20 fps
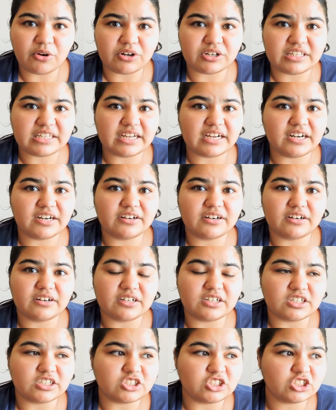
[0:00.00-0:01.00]
or they
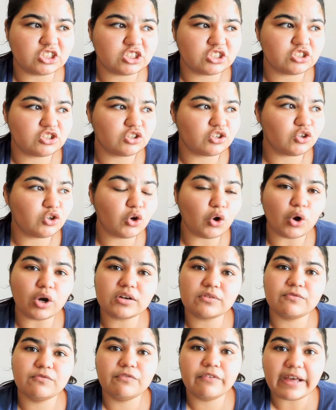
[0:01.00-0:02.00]
are just
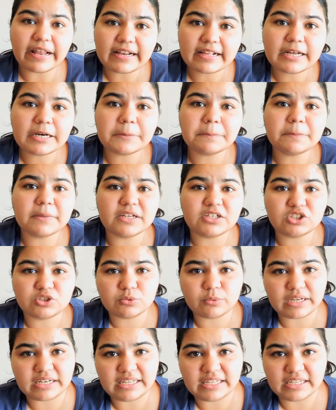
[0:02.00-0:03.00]
not welcome
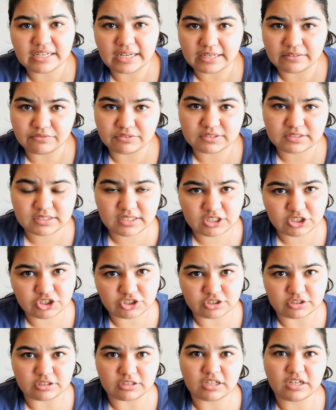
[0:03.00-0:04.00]
into any
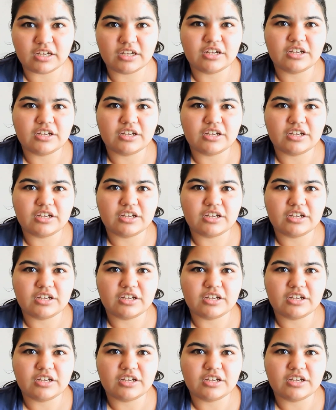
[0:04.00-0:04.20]
conversation.